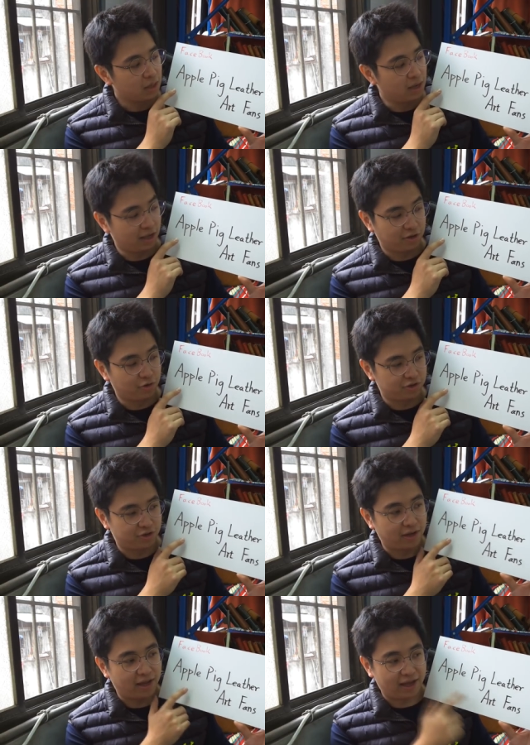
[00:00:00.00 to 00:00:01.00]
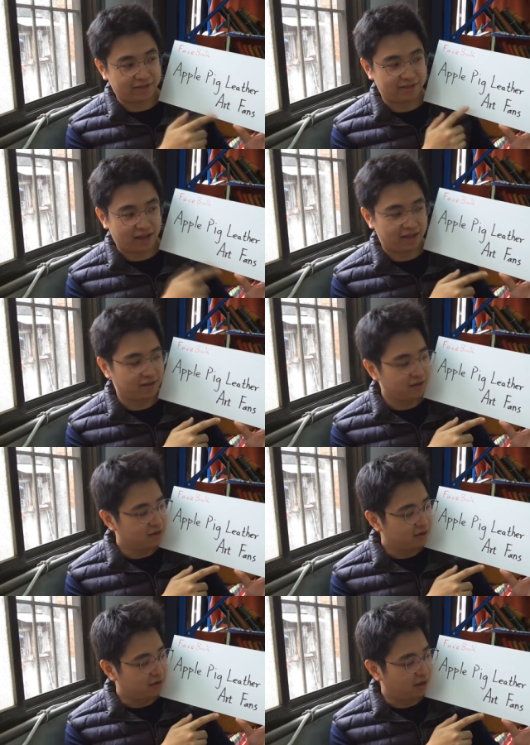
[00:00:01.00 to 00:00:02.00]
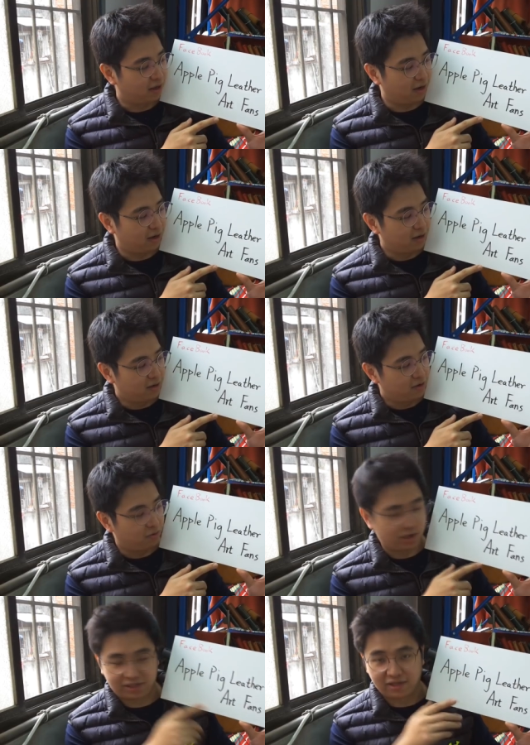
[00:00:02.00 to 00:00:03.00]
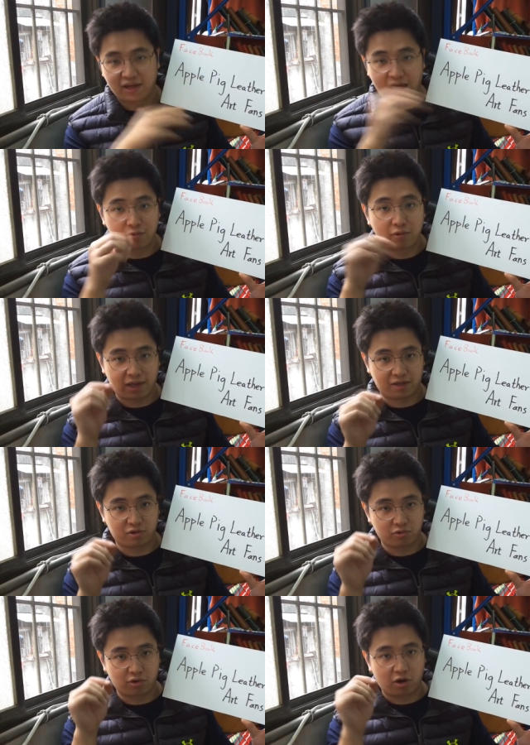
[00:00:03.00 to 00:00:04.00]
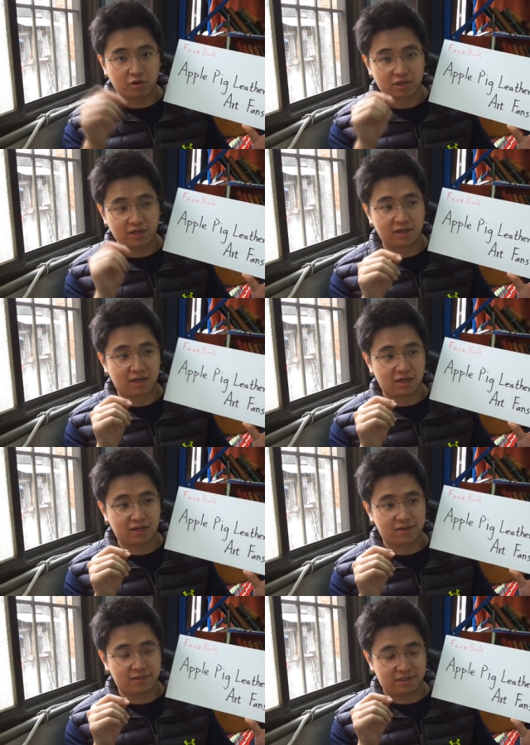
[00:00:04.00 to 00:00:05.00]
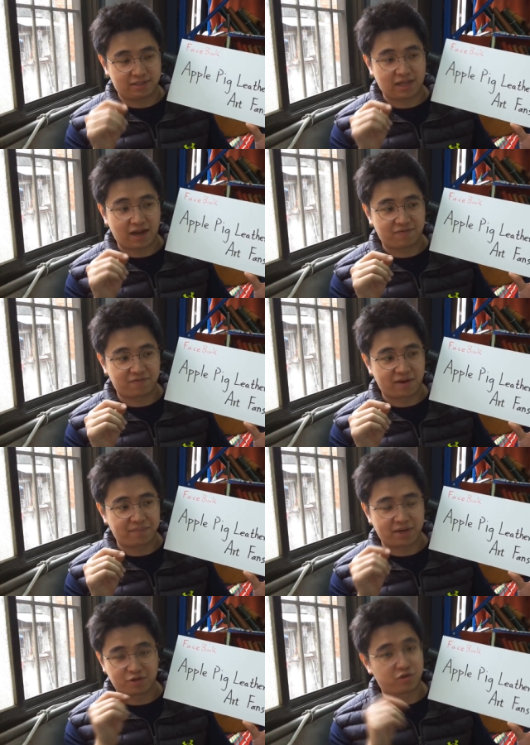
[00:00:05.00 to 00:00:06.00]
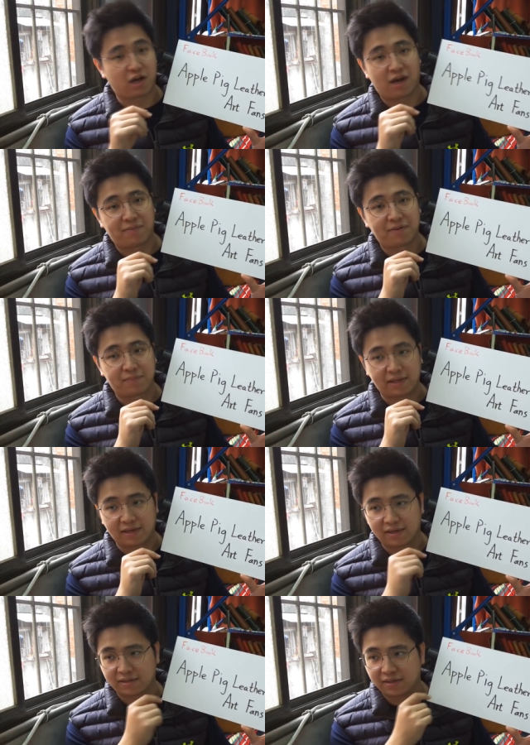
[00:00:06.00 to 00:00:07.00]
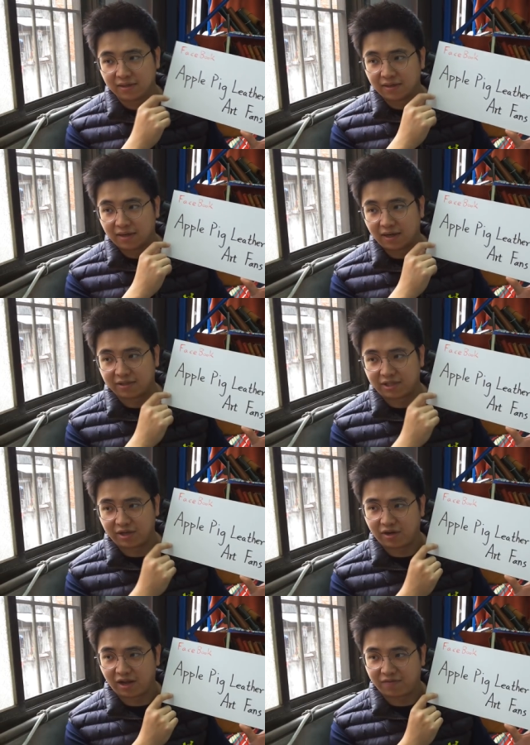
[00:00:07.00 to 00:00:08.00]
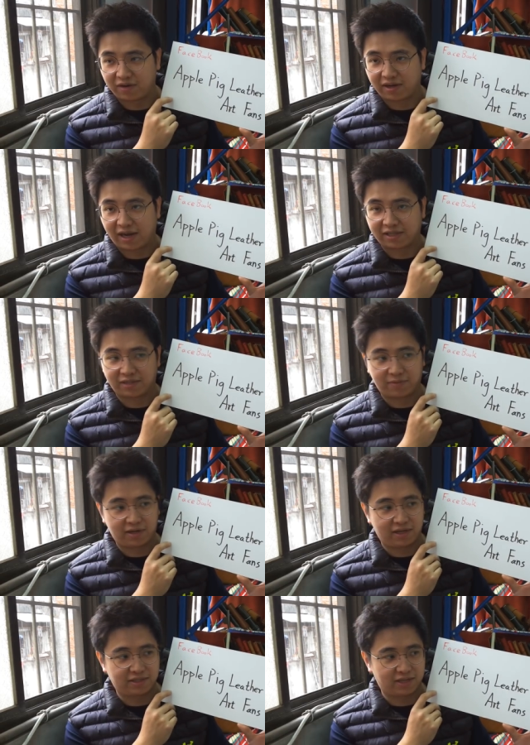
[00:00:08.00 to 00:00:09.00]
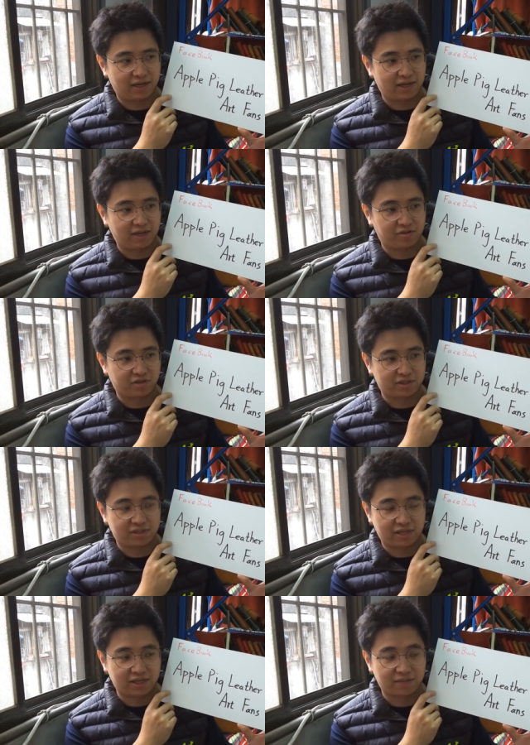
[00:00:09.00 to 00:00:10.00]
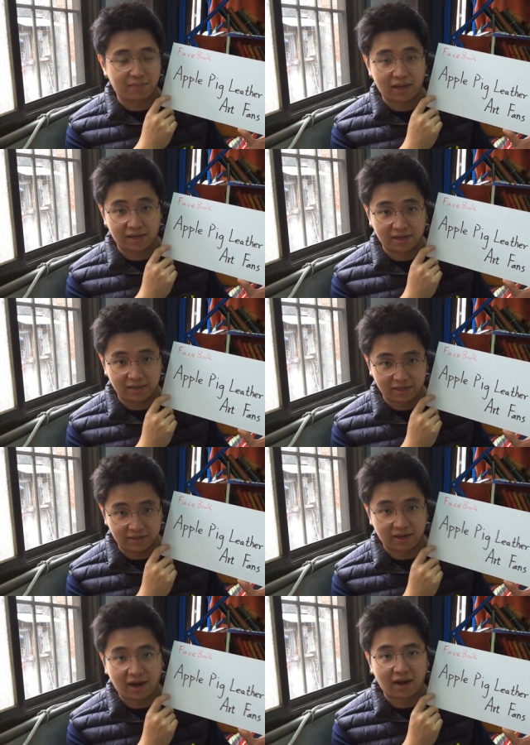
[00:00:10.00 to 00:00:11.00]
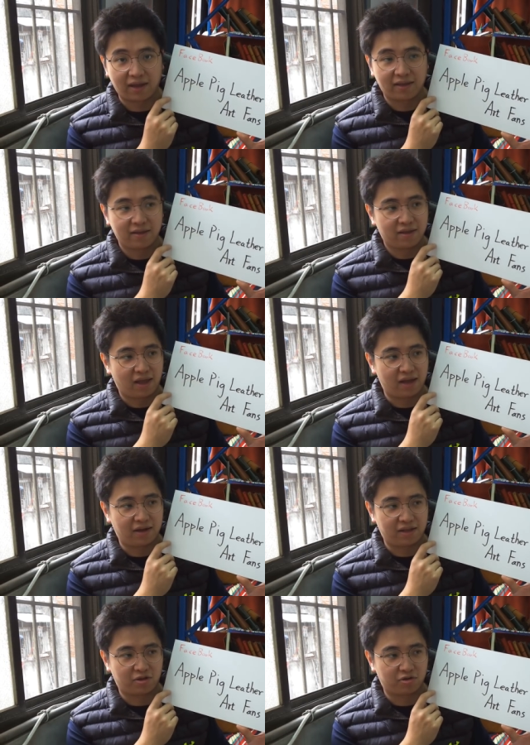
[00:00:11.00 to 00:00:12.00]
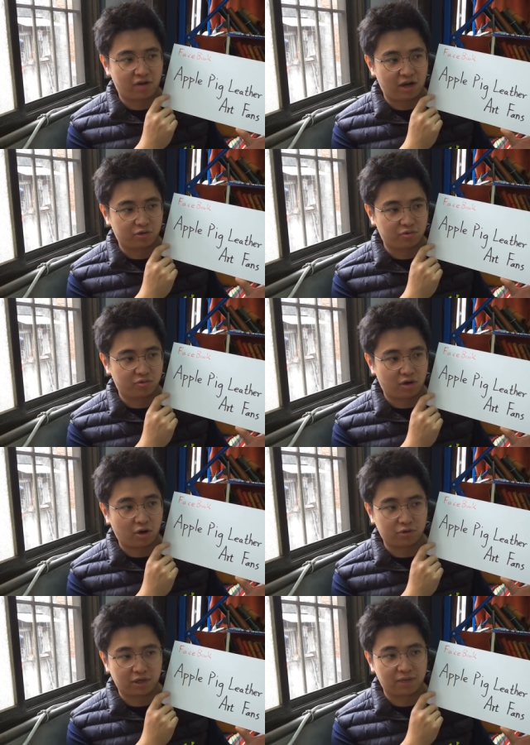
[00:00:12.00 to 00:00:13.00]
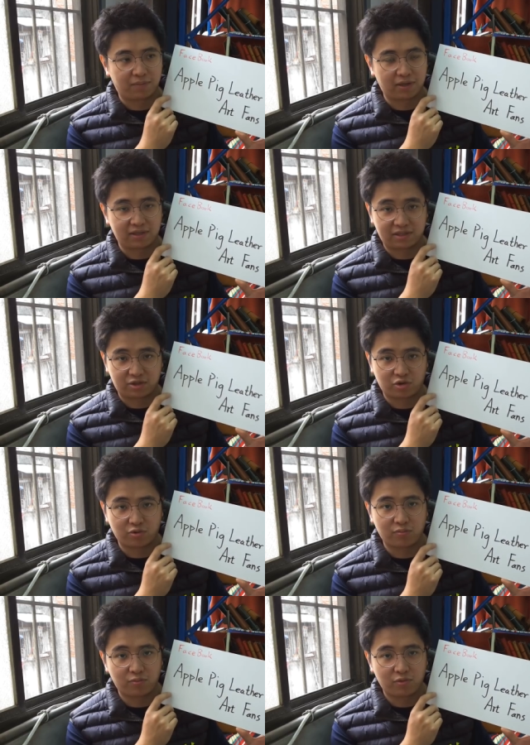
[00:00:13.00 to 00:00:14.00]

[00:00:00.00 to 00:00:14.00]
and you also can ask them the what's their way to order the, the stuff from my shop because I uh, still have the customer that said they just didn't make it in time and they don't know how to order, but it's too